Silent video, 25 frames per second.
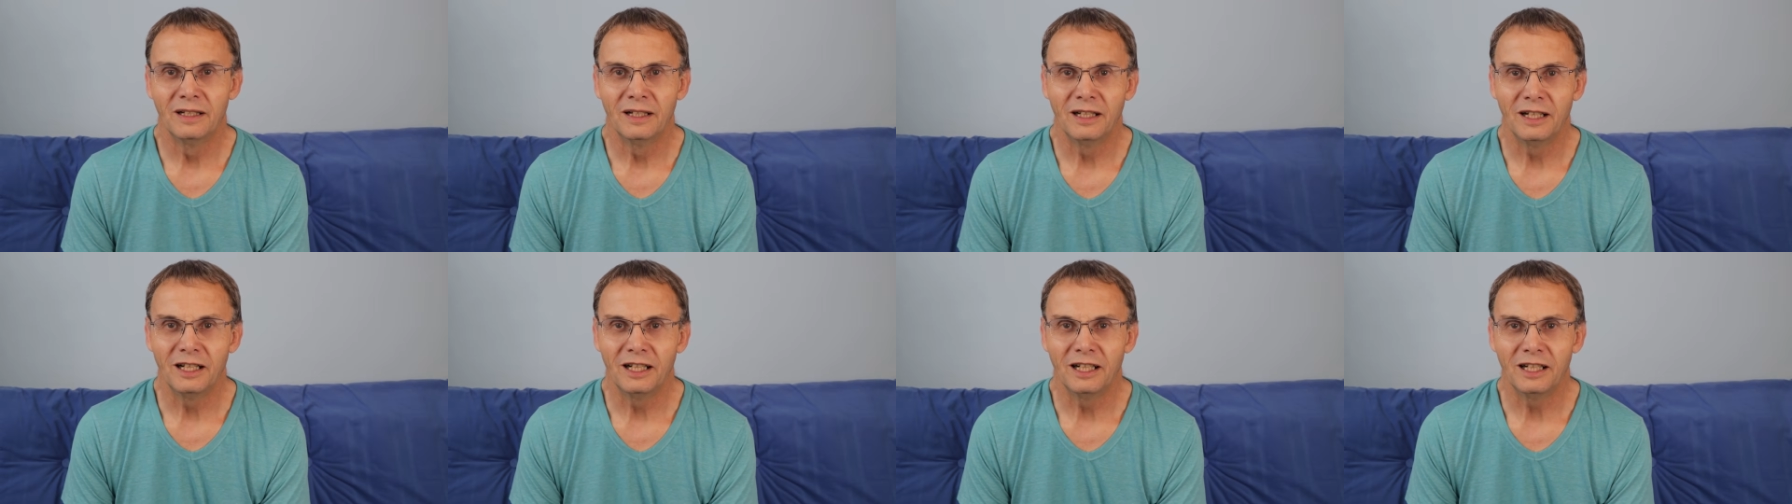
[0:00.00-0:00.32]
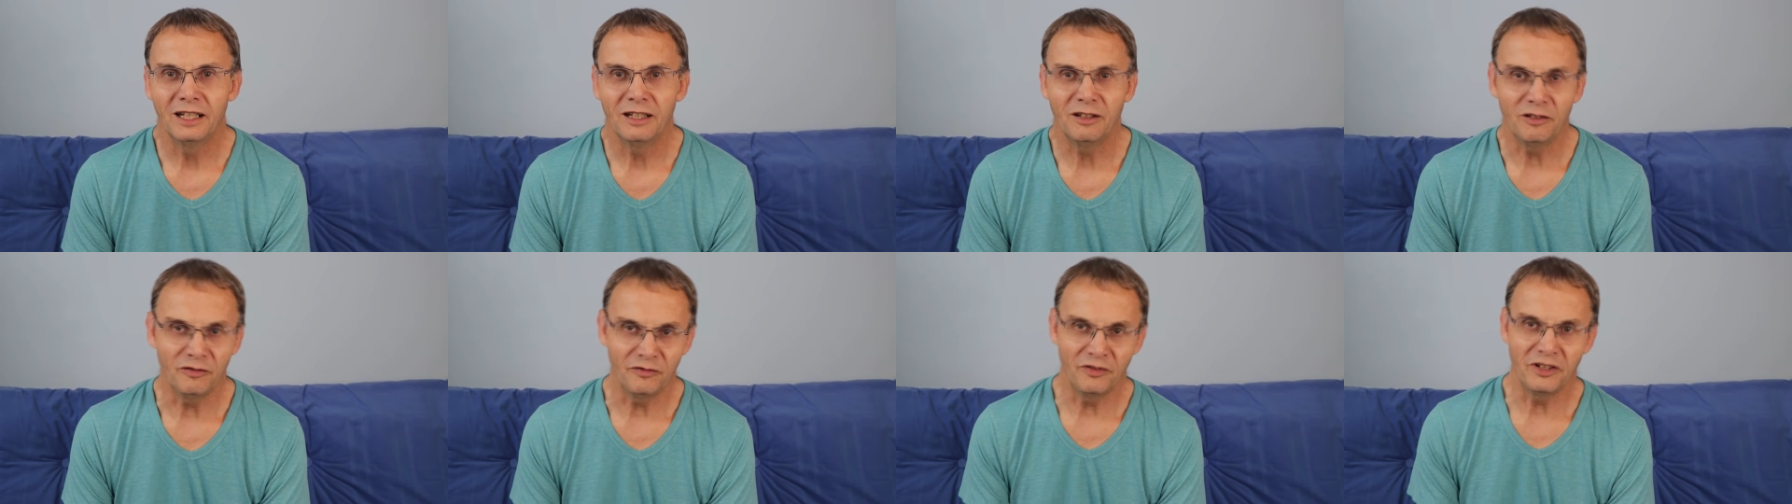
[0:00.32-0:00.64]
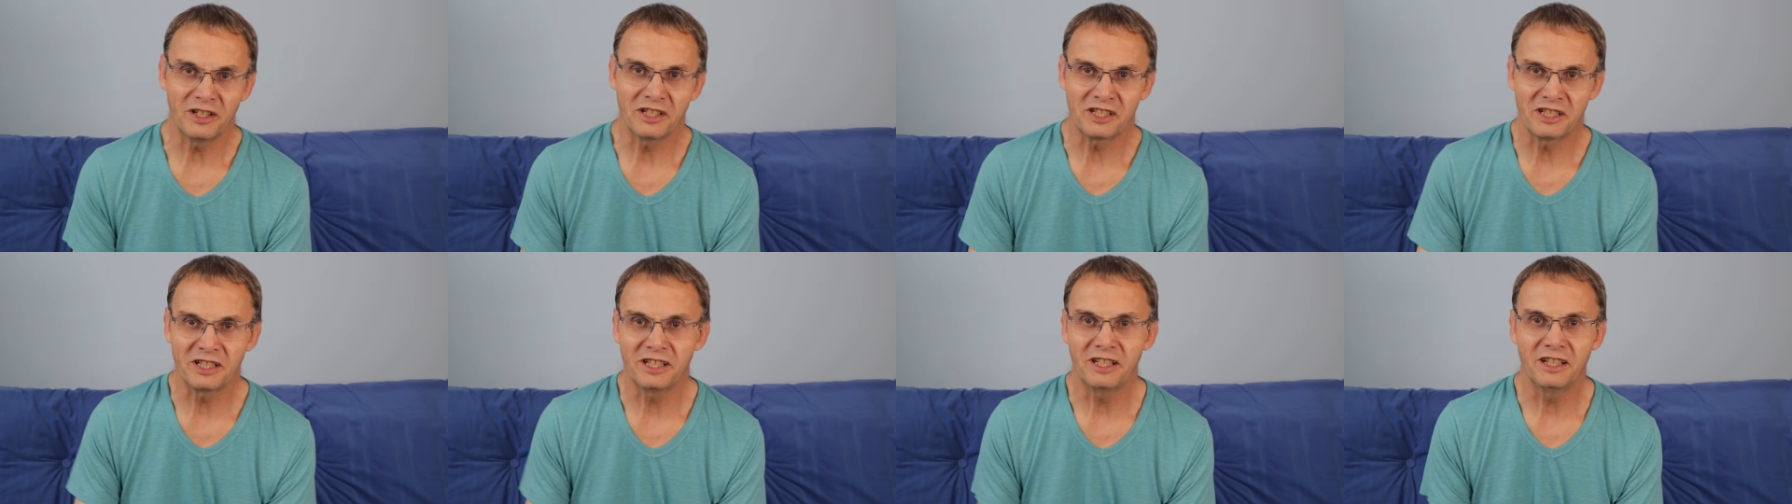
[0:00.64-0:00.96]

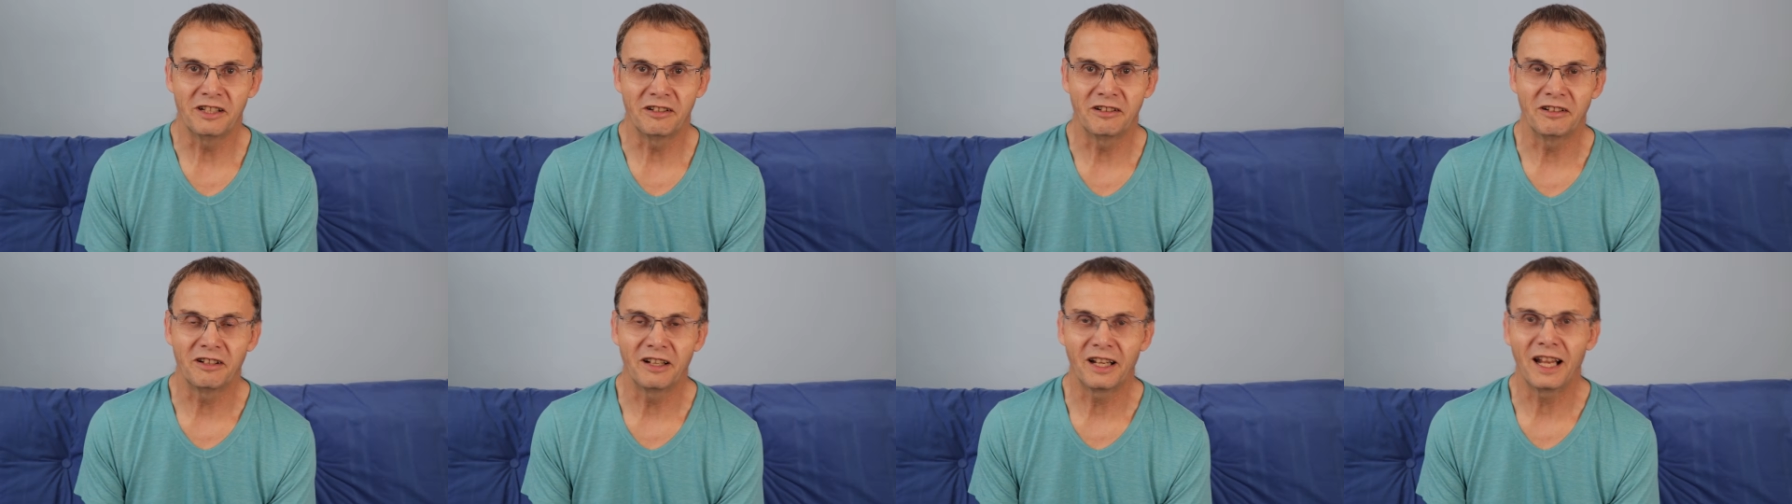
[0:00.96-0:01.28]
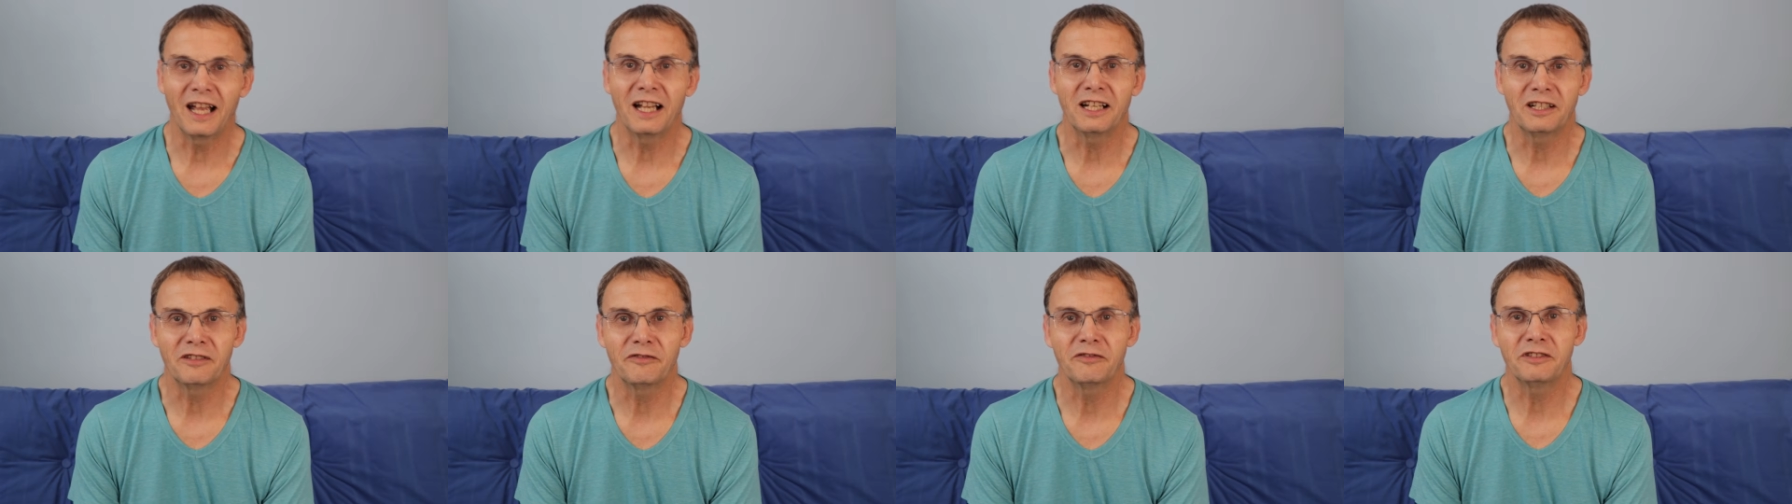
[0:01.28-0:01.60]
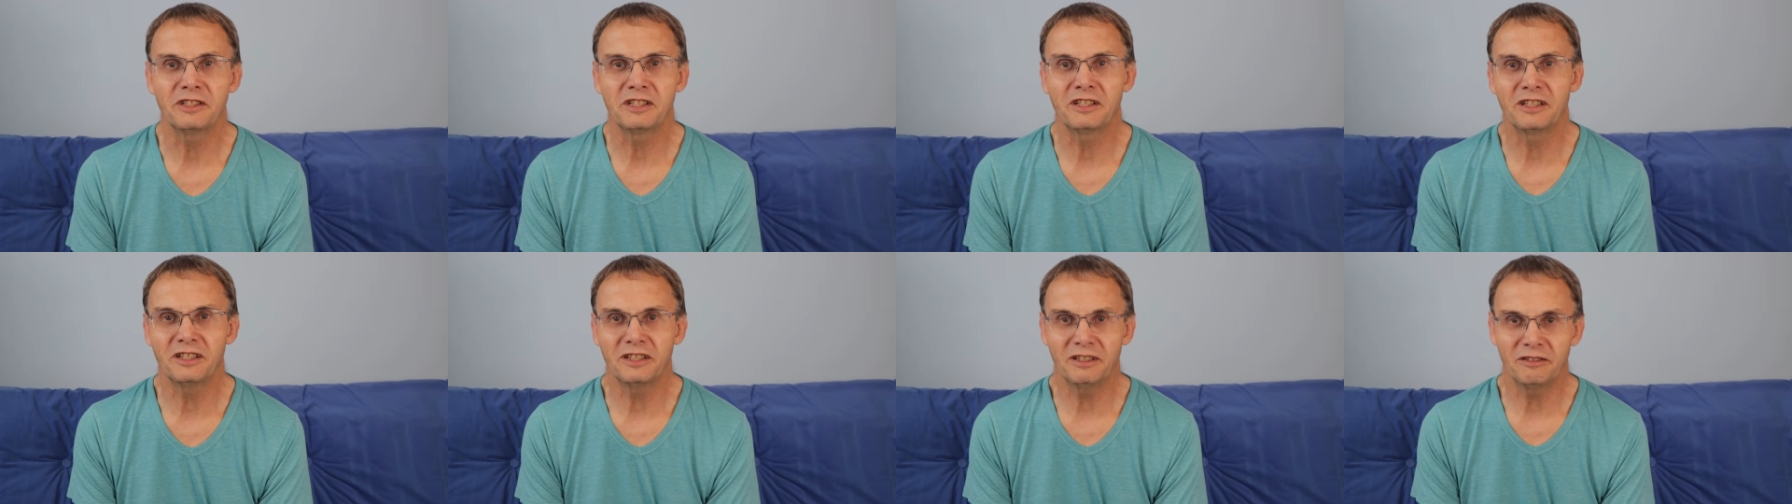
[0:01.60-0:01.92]
Obviously you can catch
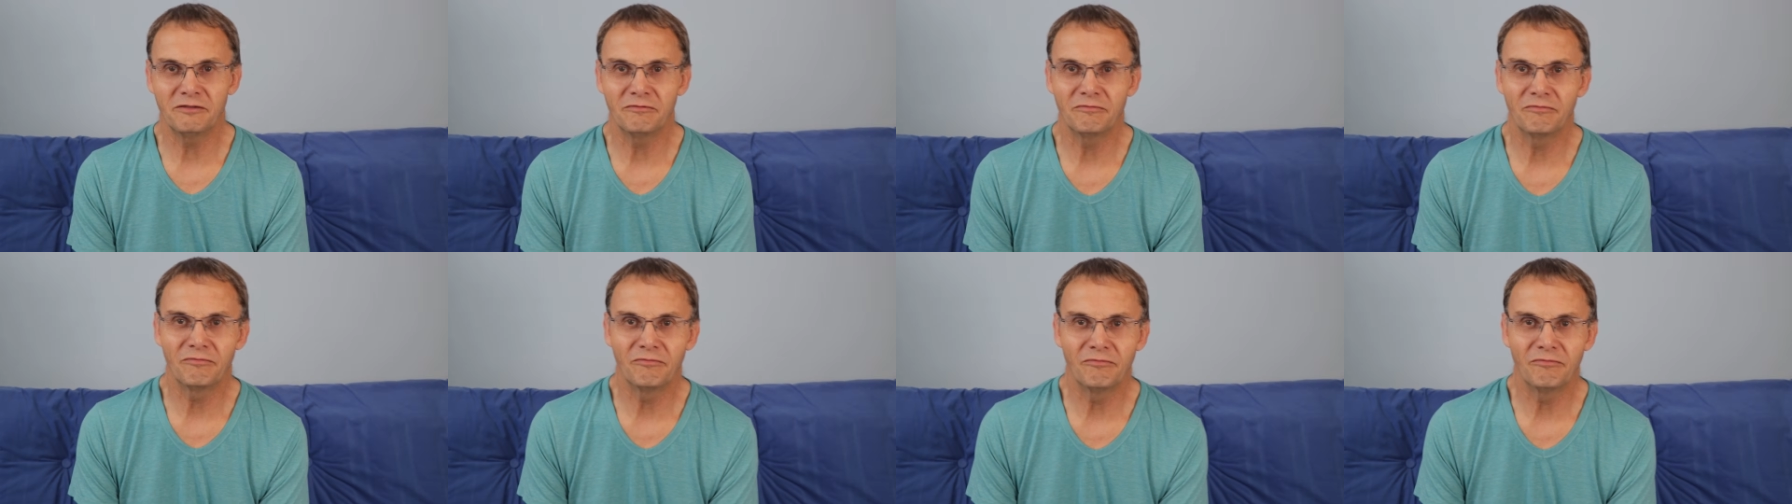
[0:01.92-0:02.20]
fish like